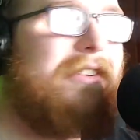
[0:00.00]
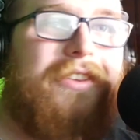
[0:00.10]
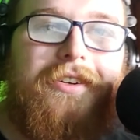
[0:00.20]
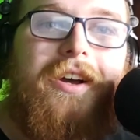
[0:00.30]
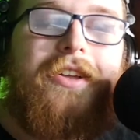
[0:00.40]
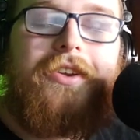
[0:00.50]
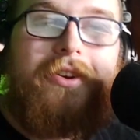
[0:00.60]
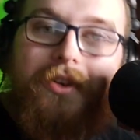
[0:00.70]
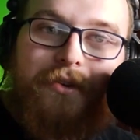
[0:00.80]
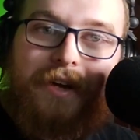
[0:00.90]
you're the
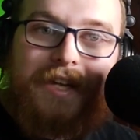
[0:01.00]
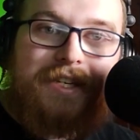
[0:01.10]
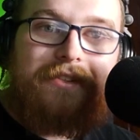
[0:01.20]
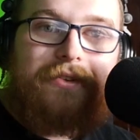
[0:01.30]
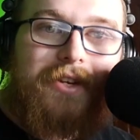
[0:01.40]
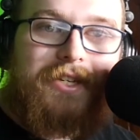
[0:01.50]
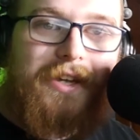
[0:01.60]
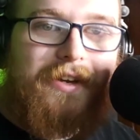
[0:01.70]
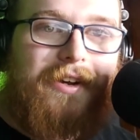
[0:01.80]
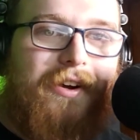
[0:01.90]
you're the crazy
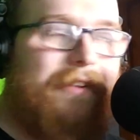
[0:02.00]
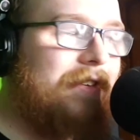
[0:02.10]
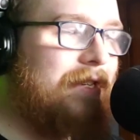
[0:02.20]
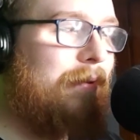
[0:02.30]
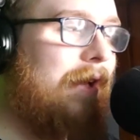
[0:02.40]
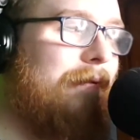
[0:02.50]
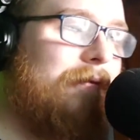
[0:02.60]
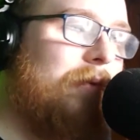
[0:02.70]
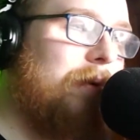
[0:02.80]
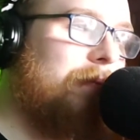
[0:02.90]
lunatic on this
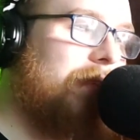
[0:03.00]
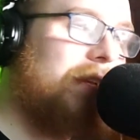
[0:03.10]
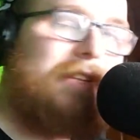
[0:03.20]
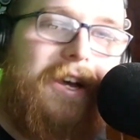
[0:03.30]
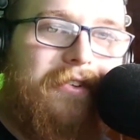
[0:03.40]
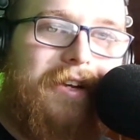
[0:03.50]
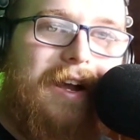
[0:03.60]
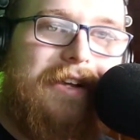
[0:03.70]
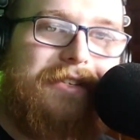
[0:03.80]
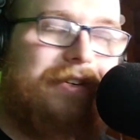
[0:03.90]
platform. Like the other
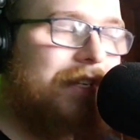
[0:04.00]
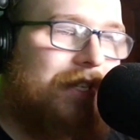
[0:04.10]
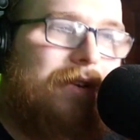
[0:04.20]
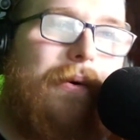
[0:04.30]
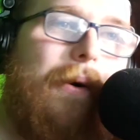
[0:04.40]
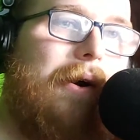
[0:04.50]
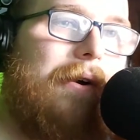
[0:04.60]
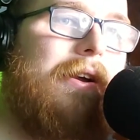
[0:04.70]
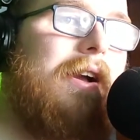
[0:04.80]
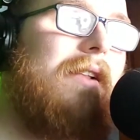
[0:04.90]
guys aren't. You
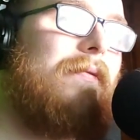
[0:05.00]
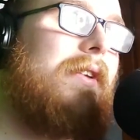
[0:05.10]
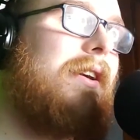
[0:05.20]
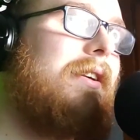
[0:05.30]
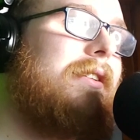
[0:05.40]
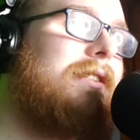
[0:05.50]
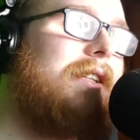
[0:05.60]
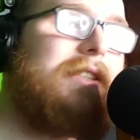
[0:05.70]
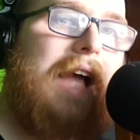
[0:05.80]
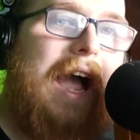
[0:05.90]
are, because
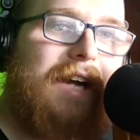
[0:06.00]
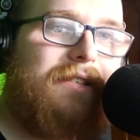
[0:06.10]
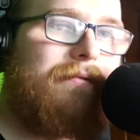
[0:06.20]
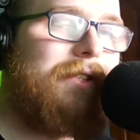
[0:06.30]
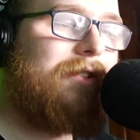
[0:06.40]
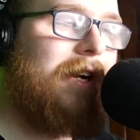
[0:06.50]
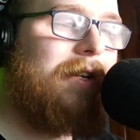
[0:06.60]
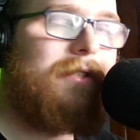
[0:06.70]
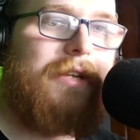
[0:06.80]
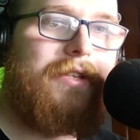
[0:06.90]
he's actively trying
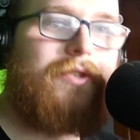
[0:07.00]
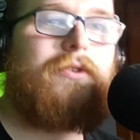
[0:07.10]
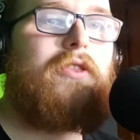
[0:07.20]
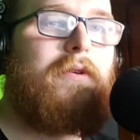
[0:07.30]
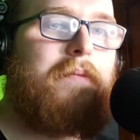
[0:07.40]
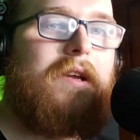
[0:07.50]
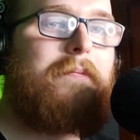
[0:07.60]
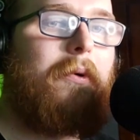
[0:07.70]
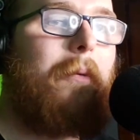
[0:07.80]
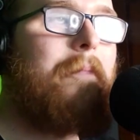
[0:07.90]
to censor other
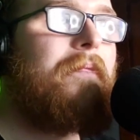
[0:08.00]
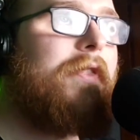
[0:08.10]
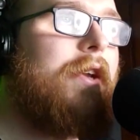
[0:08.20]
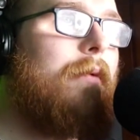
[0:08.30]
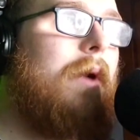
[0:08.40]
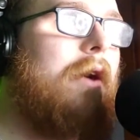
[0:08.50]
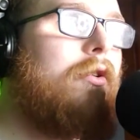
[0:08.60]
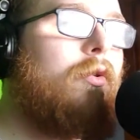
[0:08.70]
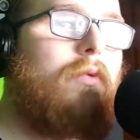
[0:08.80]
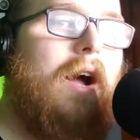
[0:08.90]
people while
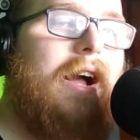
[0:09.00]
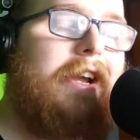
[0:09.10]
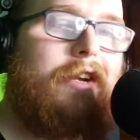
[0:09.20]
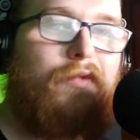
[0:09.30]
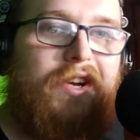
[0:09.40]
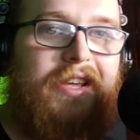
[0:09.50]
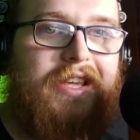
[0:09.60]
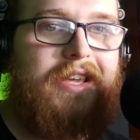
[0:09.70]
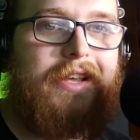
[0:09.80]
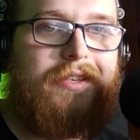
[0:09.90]
crying when
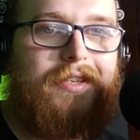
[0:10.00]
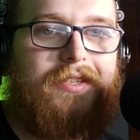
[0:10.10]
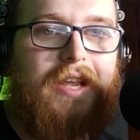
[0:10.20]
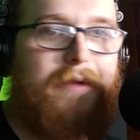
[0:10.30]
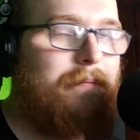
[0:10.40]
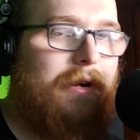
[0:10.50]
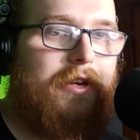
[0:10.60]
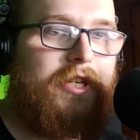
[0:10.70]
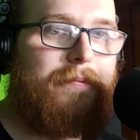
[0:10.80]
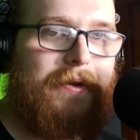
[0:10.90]
he gets the same
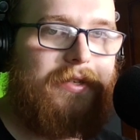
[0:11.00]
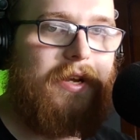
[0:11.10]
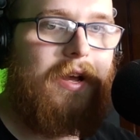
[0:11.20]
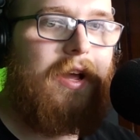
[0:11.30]
punishment.